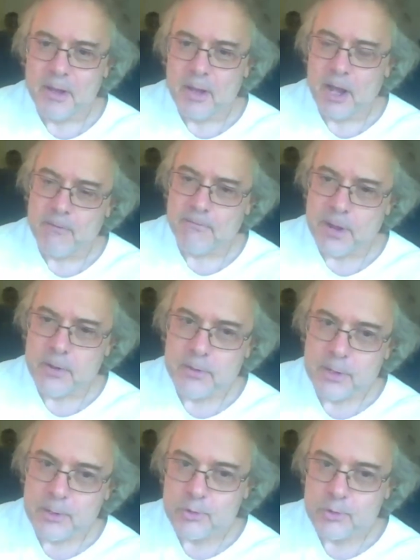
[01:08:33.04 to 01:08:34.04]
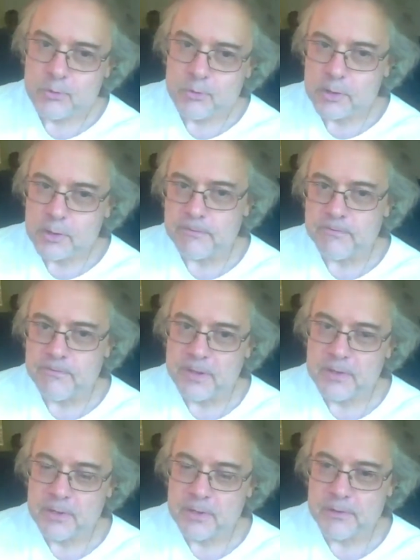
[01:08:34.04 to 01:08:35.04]
I found the instructor
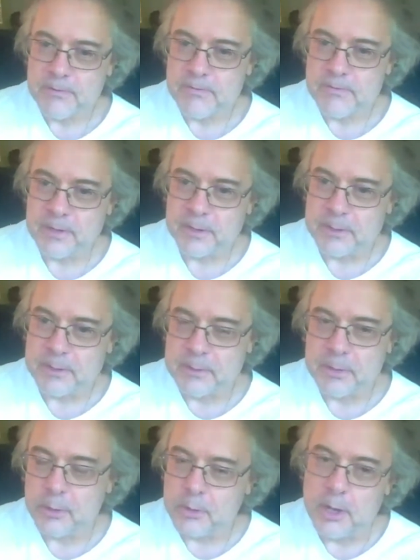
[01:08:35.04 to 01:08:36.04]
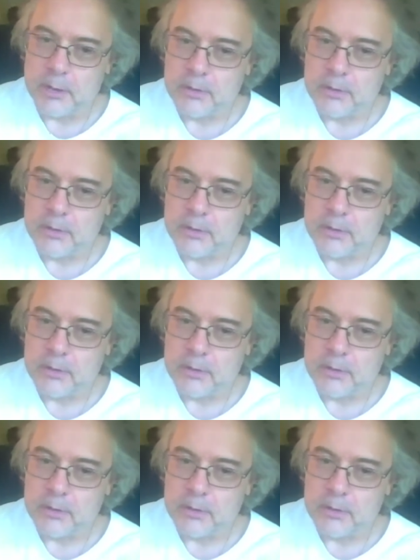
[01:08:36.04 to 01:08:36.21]
offensive, and you know, yeah.